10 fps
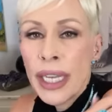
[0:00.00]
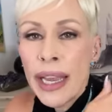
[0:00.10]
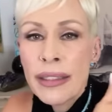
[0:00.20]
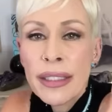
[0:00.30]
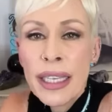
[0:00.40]

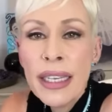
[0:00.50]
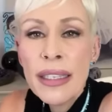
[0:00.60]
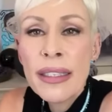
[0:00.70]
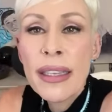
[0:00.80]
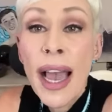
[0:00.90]
has
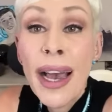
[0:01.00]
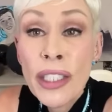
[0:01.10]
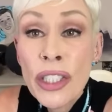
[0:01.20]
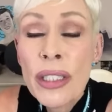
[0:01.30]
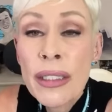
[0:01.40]
Keith's
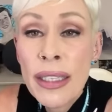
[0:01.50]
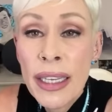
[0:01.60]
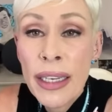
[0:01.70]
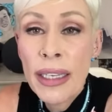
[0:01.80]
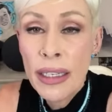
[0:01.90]
ashes
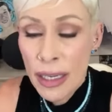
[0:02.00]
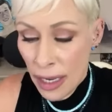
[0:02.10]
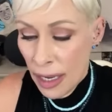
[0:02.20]
in it.